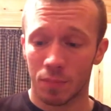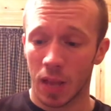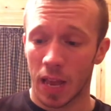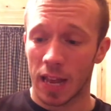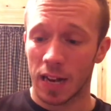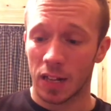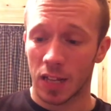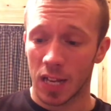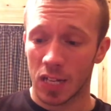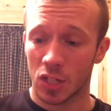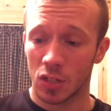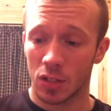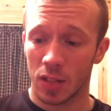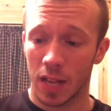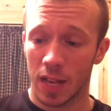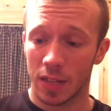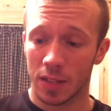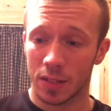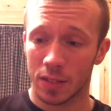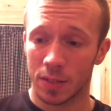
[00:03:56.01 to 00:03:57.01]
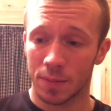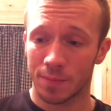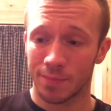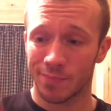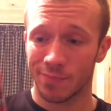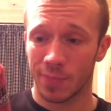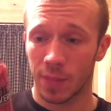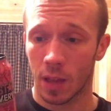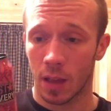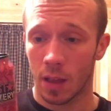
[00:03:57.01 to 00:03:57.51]
and electrolytes.
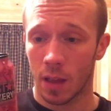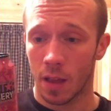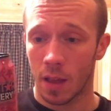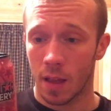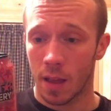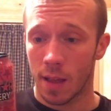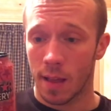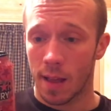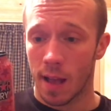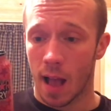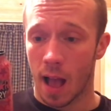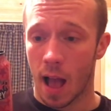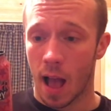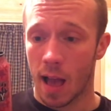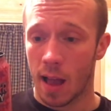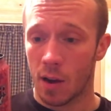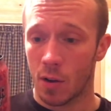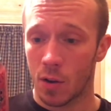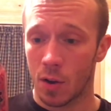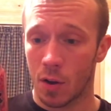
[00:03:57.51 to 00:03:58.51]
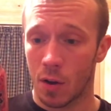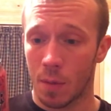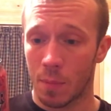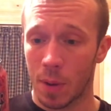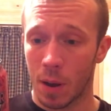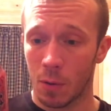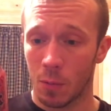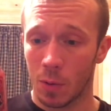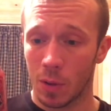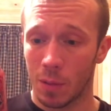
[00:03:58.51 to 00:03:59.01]
I don't know. I'm
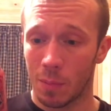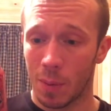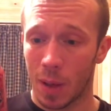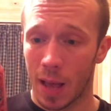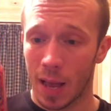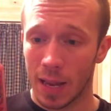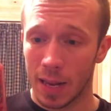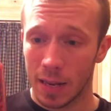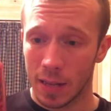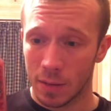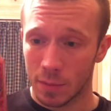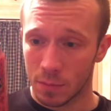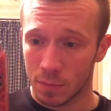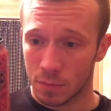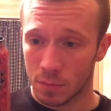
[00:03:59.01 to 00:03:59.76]
not really buying it.